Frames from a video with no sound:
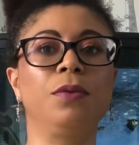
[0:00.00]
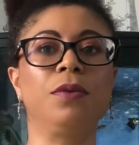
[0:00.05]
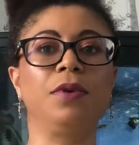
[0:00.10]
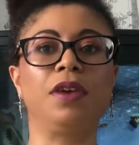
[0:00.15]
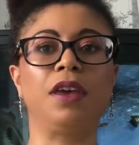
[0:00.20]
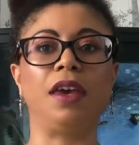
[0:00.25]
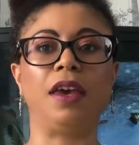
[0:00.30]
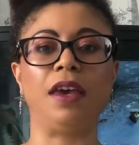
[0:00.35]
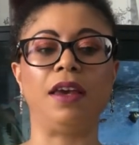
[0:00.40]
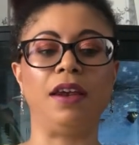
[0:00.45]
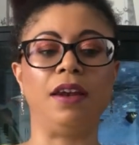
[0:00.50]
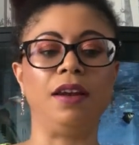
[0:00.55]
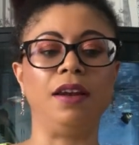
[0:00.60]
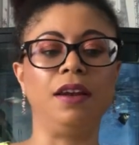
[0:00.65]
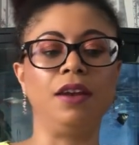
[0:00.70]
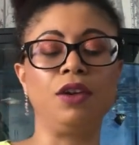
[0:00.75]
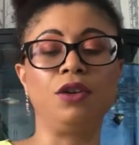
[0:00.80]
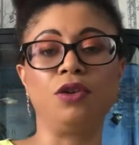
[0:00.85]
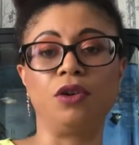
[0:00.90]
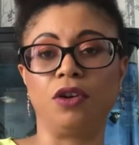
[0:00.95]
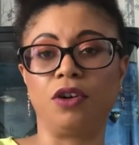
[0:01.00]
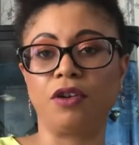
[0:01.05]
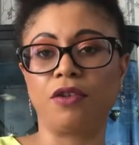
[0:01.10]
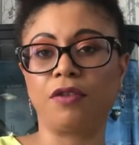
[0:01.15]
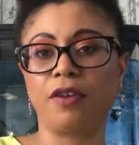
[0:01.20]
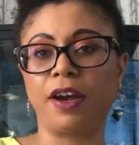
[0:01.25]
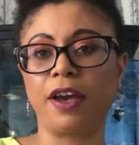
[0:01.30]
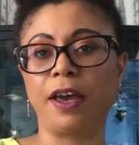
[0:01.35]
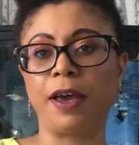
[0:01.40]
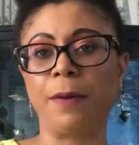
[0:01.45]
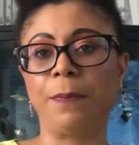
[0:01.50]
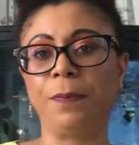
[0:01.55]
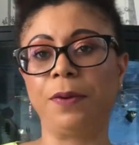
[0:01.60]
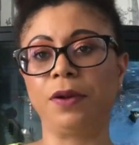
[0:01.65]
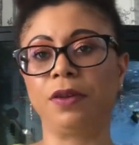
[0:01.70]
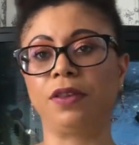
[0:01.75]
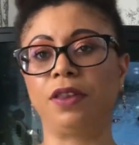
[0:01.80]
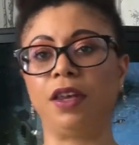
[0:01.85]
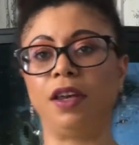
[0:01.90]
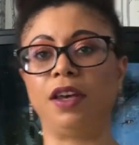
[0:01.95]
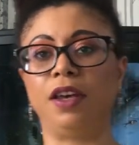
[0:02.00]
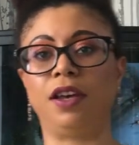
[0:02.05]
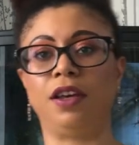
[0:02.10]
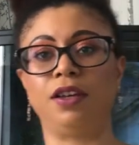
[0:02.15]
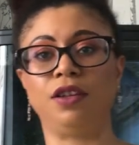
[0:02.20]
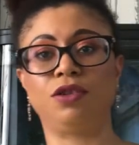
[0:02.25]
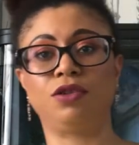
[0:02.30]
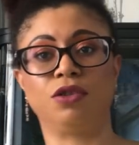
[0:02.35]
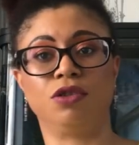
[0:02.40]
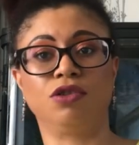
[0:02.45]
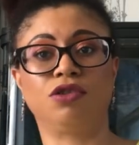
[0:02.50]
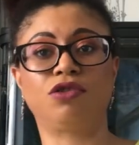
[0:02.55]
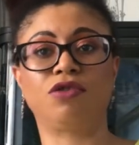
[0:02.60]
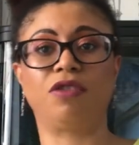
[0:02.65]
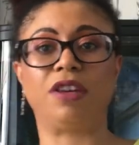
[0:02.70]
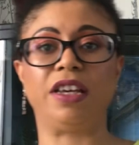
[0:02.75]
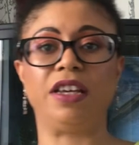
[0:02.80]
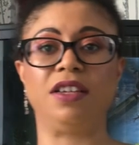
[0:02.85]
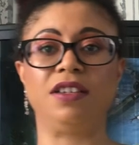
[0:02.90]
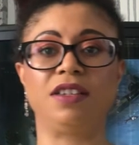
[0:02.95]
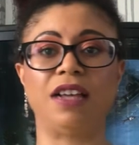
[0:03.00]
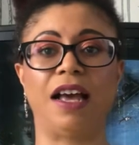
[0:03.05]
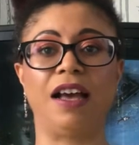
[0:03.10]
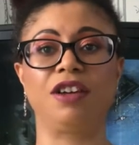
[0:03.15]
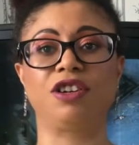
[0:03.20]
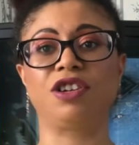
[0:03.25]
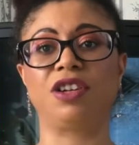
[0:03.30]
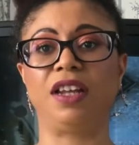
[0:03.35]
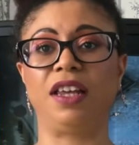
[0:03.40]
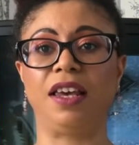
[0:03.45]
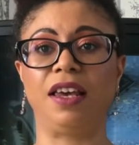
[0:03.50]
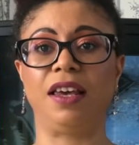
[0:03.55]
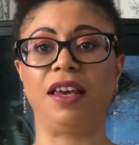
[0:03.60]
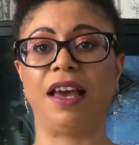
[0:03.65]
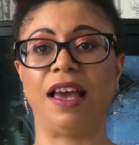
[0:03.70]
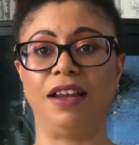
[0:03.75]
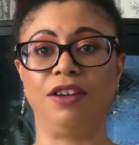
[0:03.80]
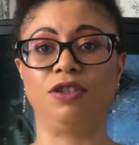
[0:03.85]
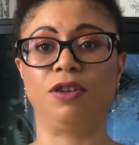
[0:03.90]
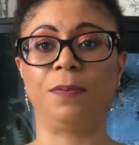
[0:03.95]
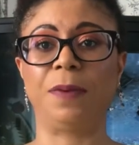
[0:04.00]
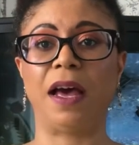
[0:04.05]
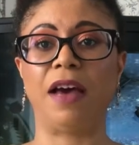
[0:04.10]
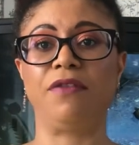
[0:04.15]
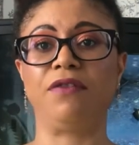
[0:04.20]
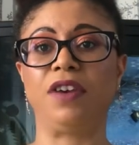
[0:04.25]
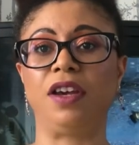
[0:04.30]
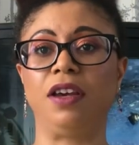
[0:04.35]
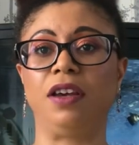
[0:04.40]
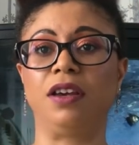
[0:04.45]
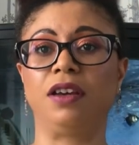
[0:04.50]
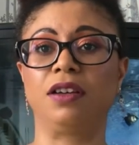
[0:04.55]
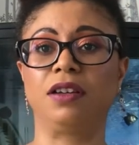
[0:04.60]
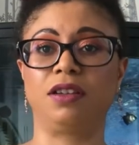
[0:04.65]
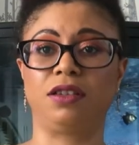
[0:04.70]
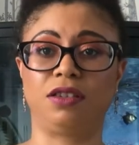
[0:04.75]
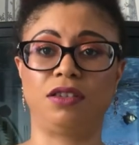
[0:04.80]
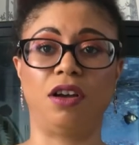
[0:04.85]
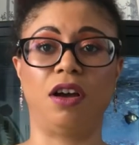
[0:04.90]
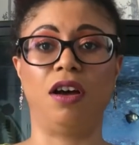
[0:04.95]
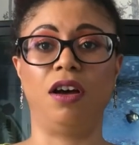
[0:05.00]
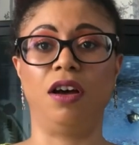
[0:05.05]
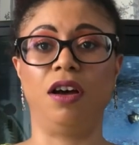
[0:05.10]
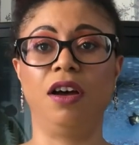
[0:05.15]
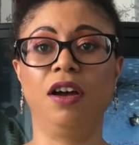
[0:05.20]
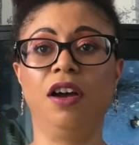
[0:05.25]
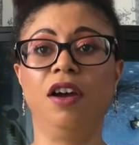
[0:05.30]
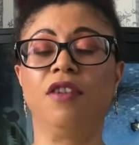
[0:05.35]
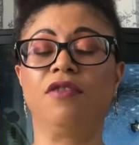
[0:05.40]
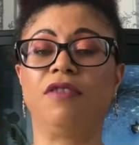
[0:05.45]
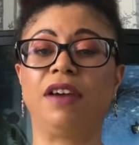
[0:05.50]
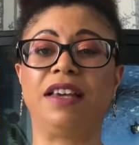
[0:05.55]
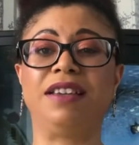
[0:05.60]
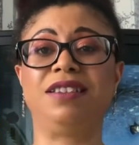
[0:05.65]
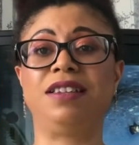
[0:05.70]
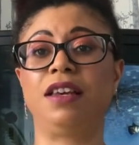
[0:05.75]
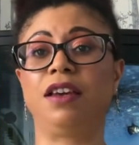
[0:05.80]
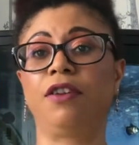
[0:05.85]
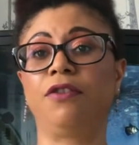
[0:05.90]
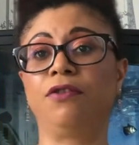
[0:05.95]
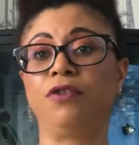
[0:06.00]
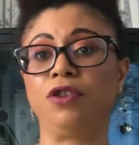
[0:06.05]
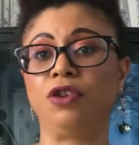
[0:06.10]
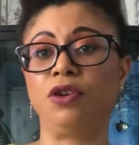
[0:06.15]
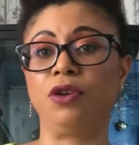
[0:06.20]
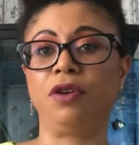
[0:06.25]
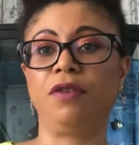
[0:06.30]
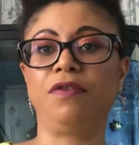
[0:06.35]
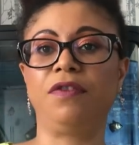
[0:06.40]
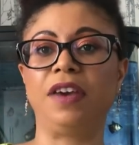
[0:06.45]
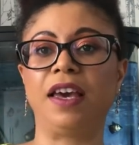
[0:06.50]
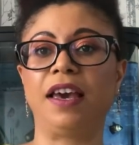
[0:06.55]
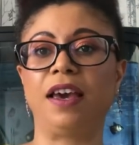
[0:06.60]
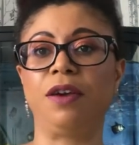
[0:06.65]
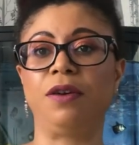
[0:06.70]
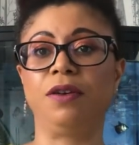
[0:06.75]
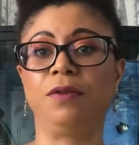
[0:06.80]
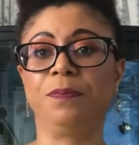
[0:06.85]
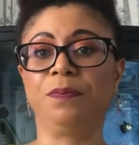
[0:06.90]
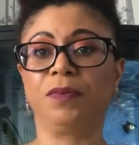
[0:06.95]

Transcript: in Europe, the sunscreens actually end up having star rating for UVA.